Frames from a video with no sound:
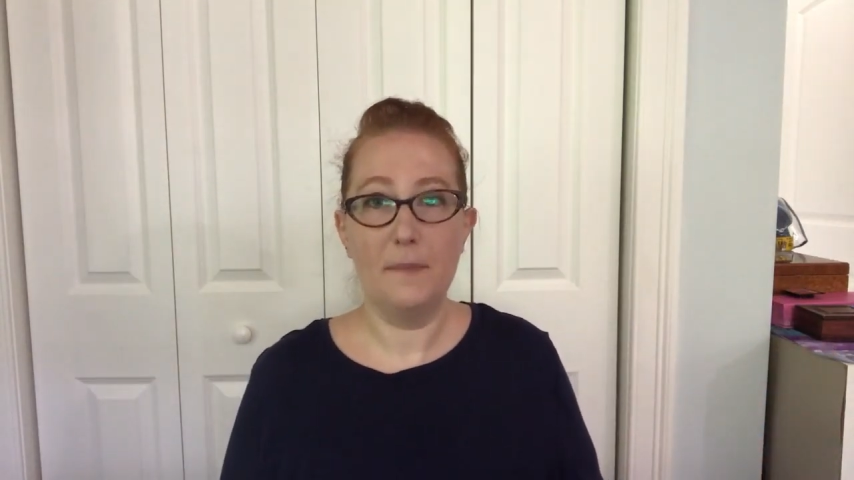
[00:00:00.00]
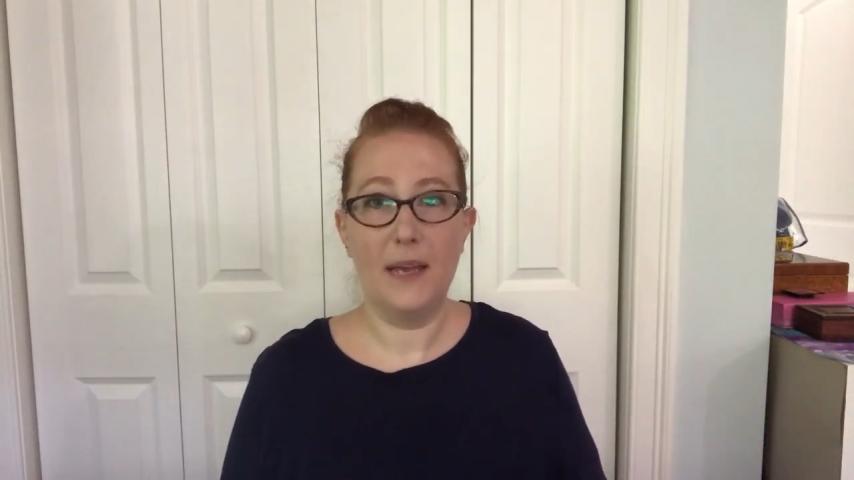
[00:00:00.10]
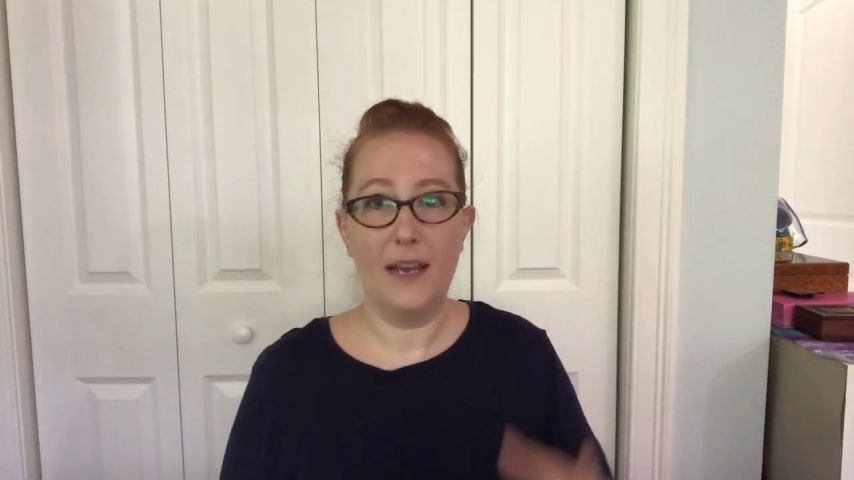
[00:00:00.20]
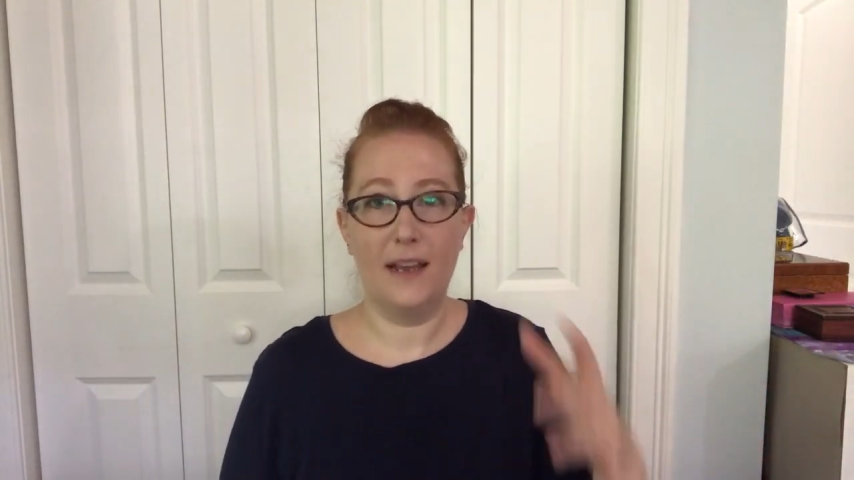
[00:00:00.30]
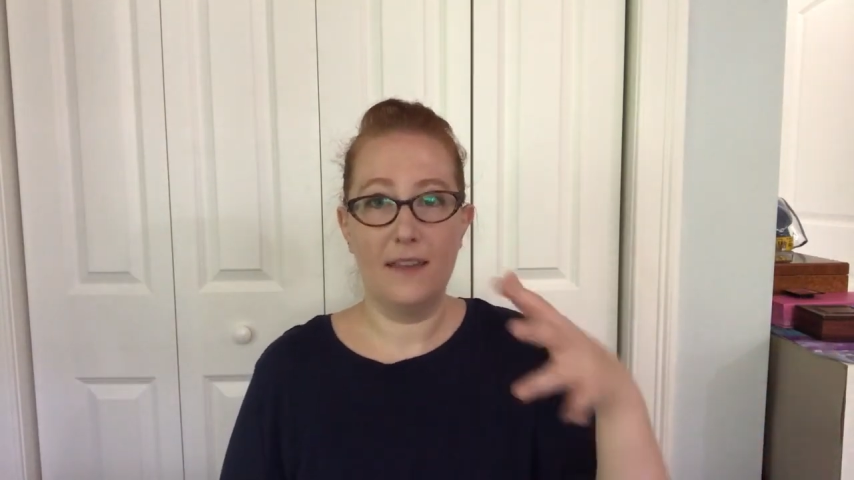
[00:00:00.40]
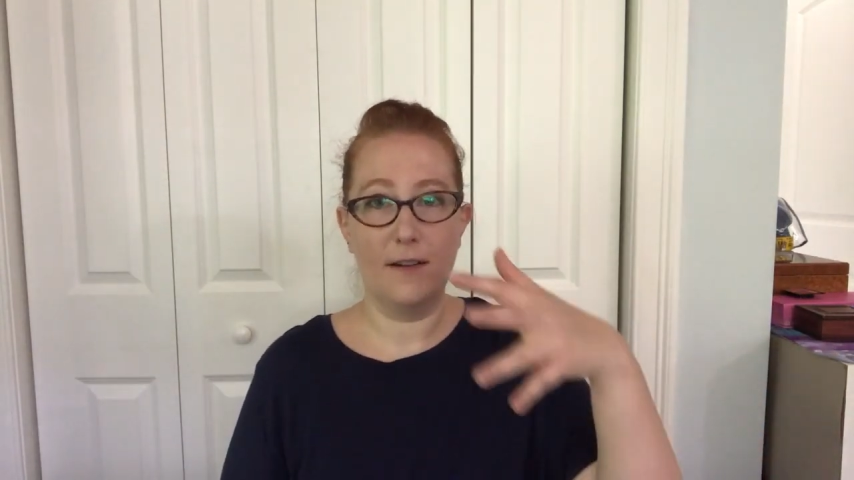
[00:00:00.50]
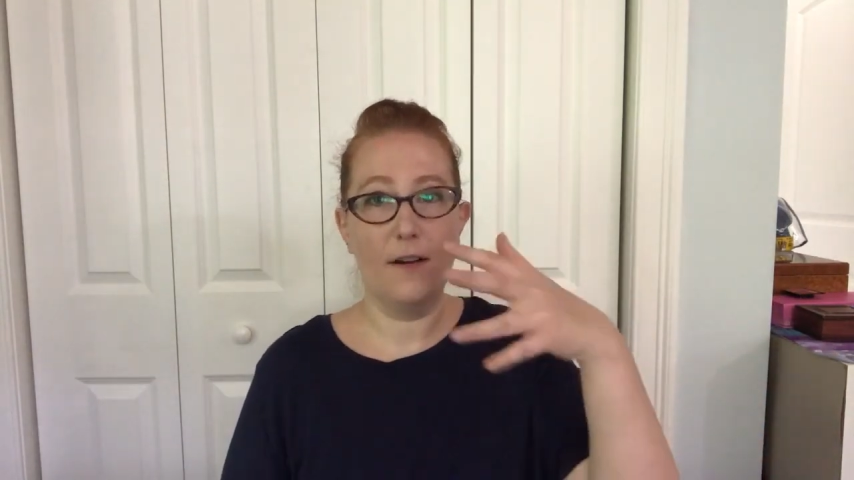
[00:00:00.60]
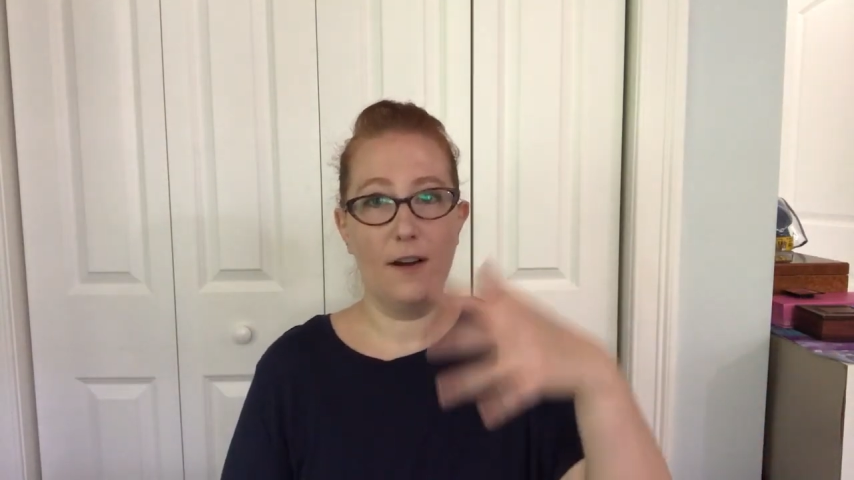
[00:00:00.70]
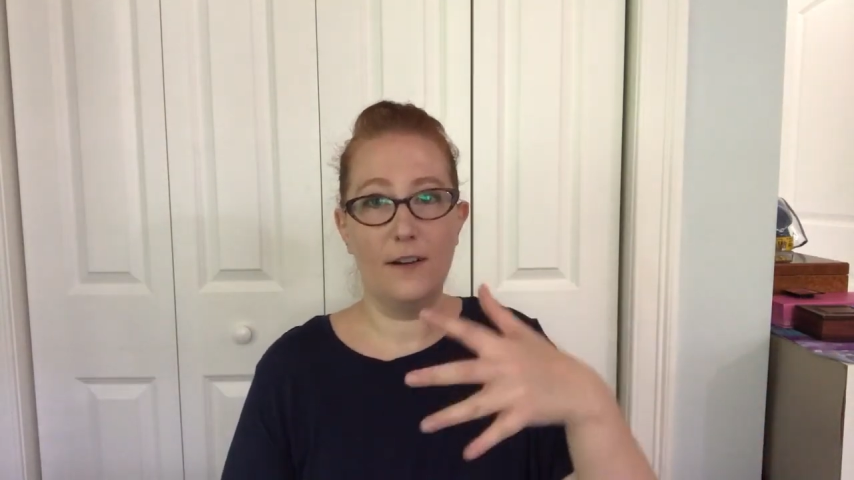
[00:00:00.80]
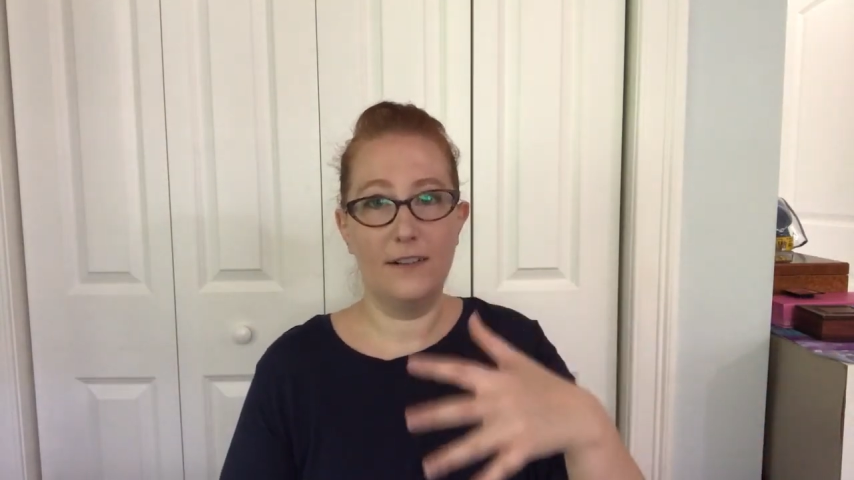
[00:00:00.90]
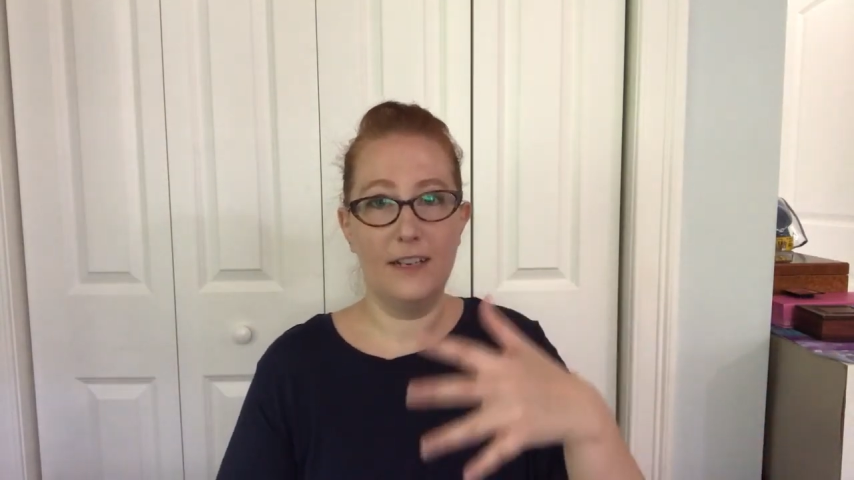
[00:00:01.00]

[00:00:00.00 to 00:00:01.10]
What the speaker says: big, and they're hard,